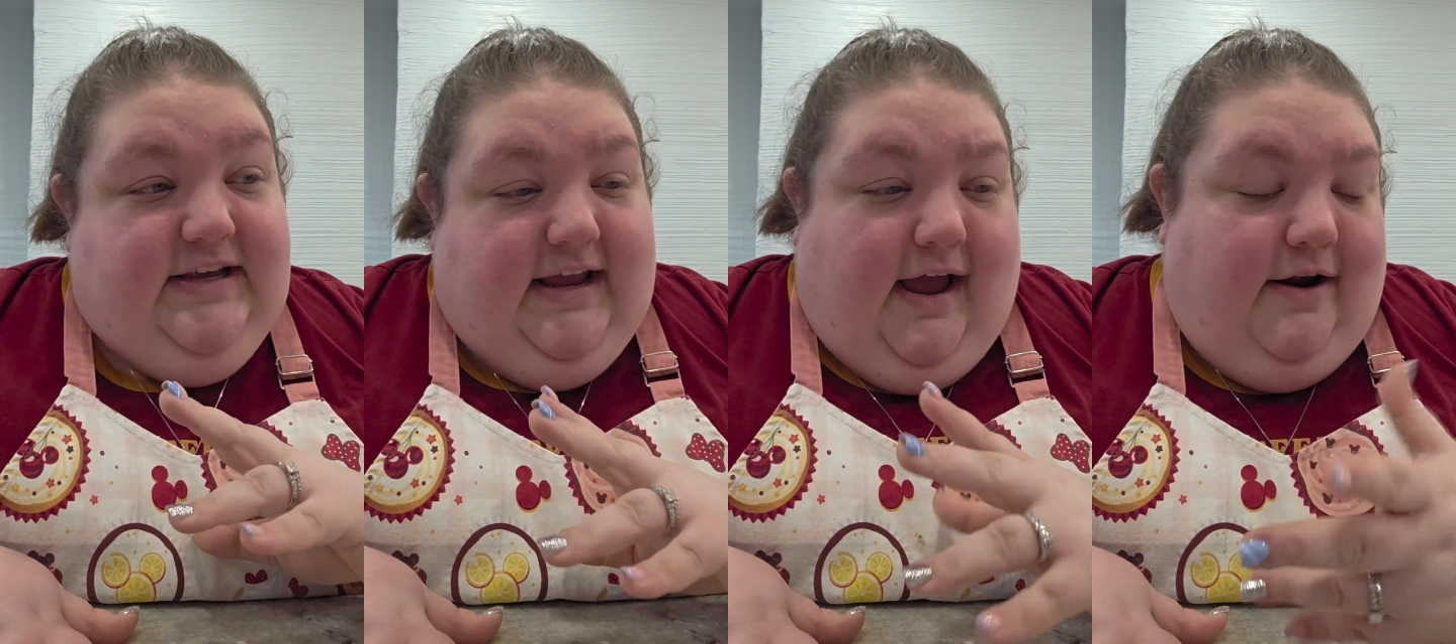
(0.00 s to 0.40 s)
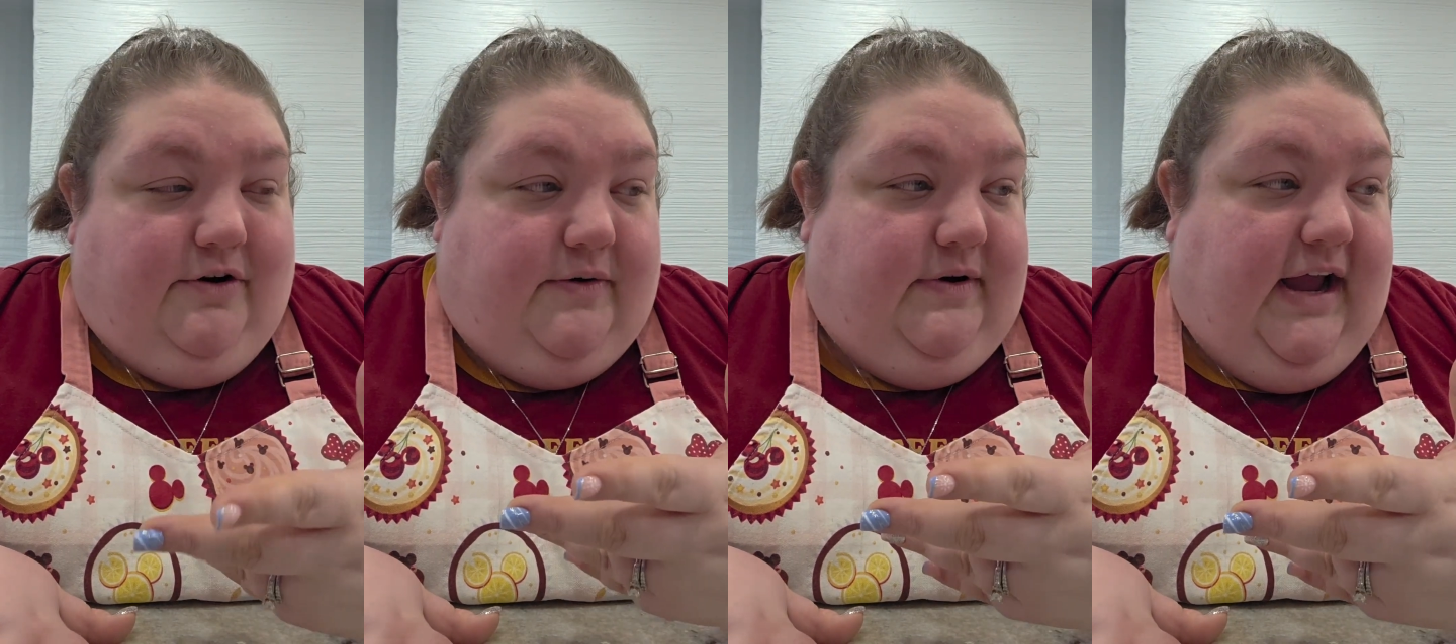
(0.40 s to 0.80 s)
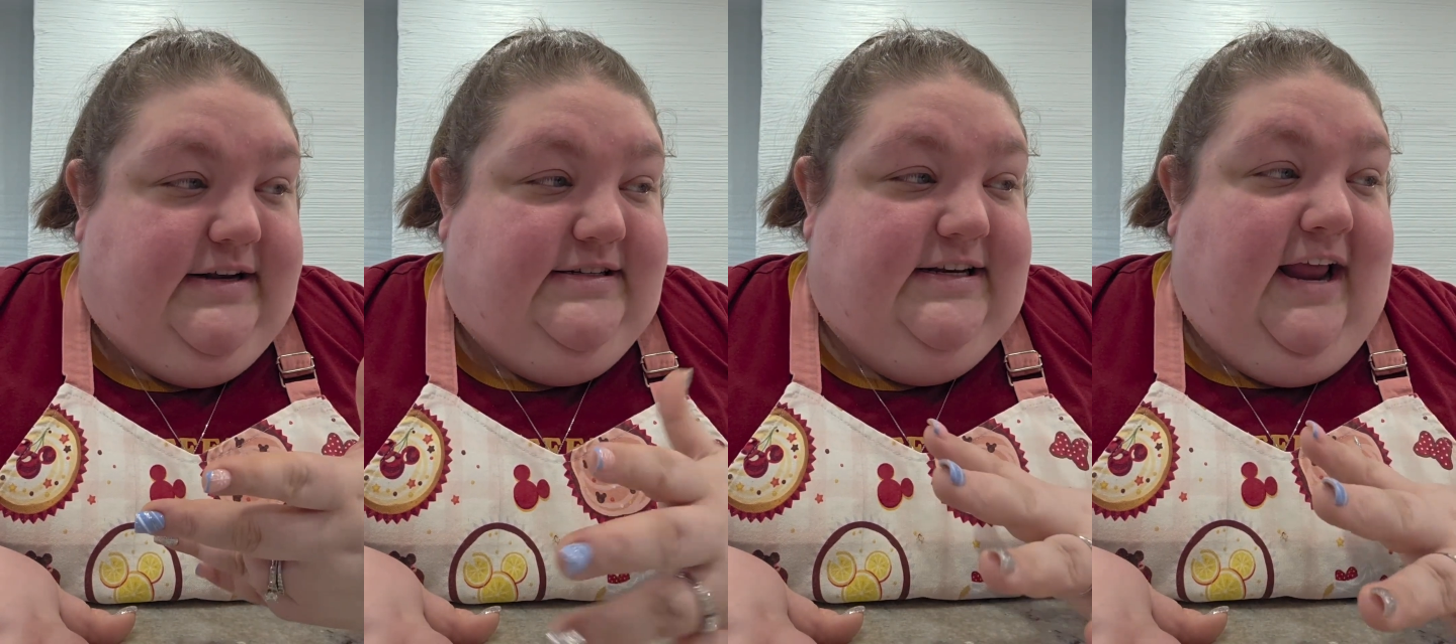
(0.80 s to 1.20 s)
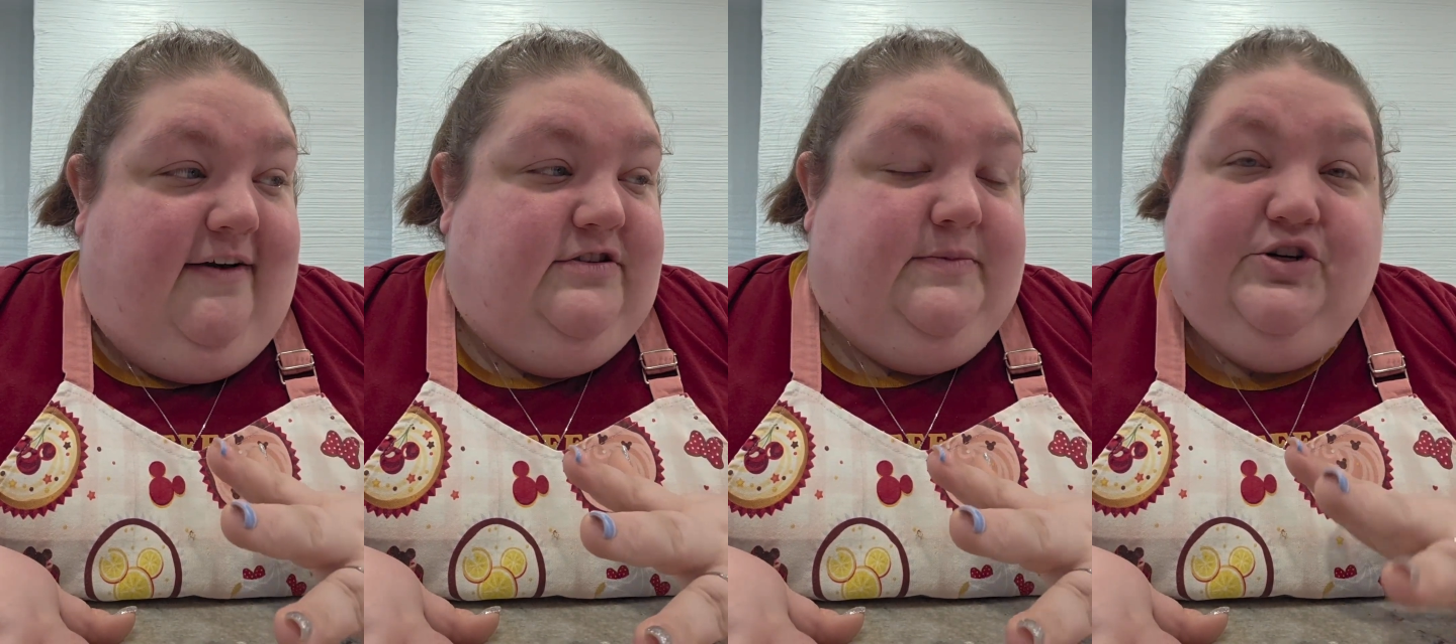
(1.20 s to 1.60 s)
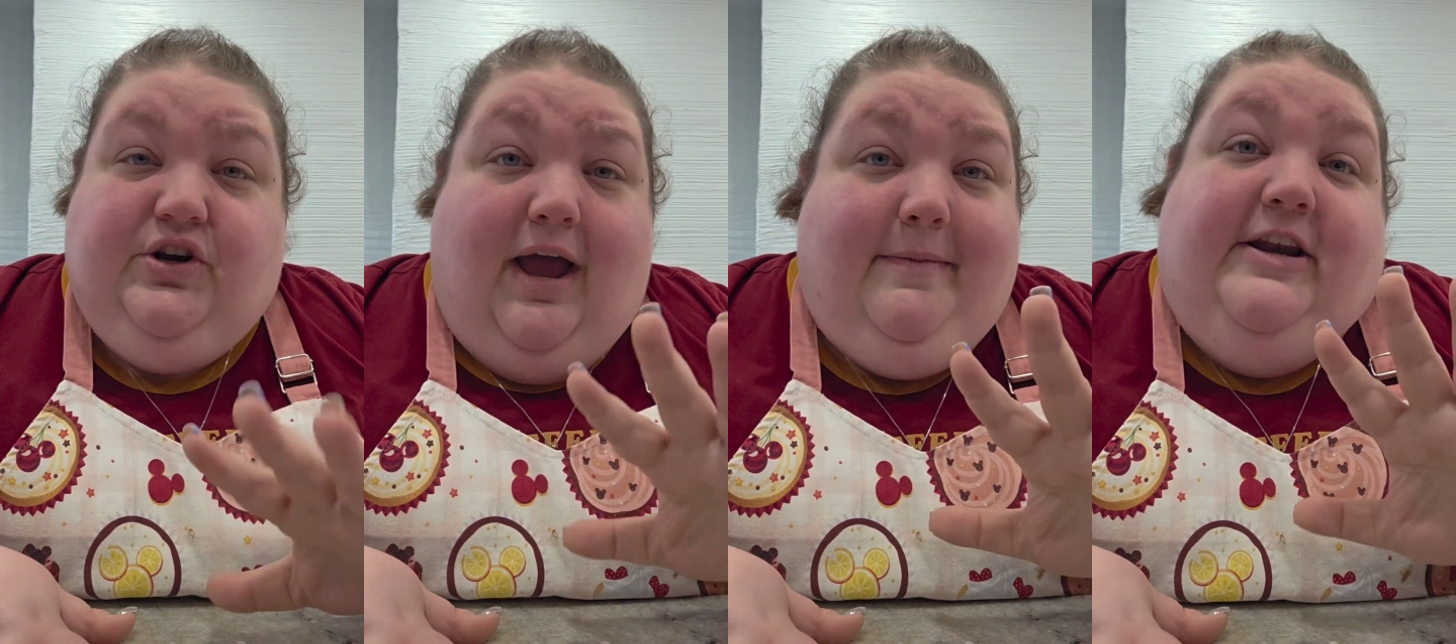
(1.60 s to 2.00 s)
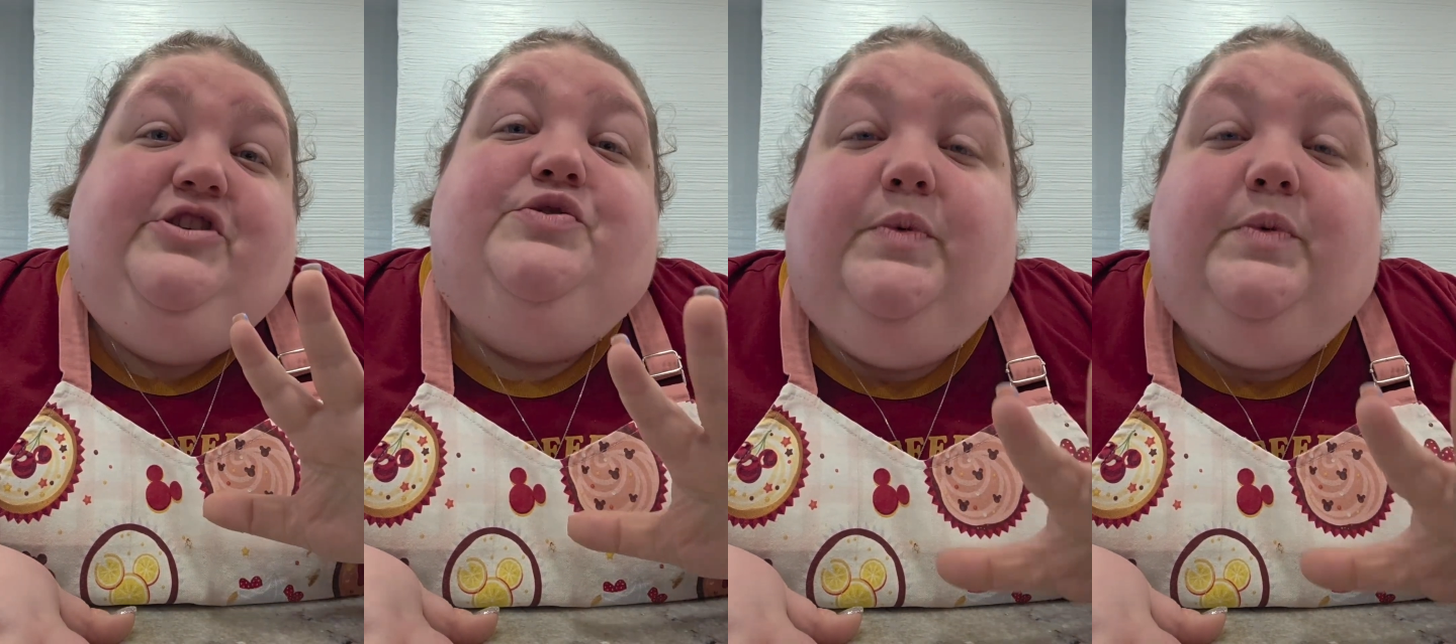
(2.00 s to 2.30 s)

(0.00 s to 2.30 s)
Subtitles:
I don't know, I didn't have as much time and it just